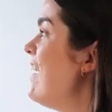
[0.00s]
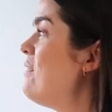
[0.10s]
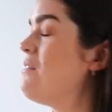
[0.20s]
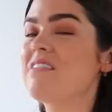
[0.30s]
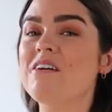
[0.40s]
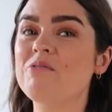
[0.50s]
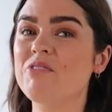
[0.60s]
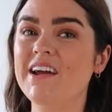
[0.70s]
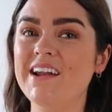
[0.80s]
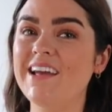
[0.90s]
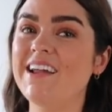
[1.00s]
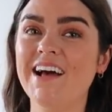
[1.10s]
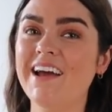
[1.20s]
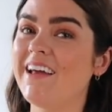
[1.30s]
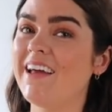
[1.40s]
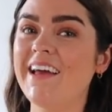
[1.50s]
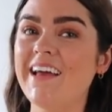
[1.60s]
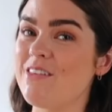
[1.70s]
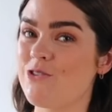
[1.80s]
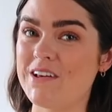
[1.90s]
It was a really like
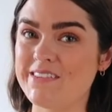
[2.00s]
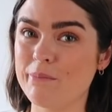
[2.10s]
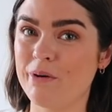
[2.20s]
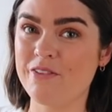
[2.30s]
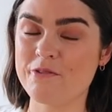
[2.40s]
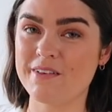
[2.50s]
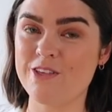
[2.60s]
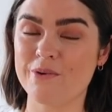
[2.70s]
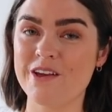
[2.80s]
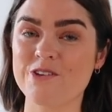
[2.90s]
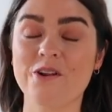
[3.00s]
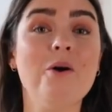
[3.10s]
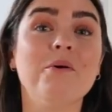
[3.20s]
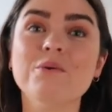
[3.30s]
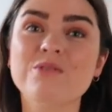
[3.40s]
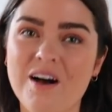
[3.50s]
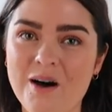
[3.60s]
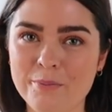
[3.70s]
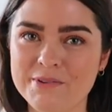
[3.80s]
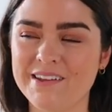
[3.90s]
interesting bathroom situation. Oh, and it was
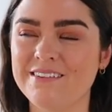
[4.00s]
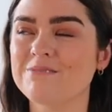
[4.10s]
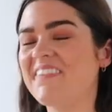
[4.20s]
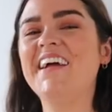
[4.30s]
carpeted.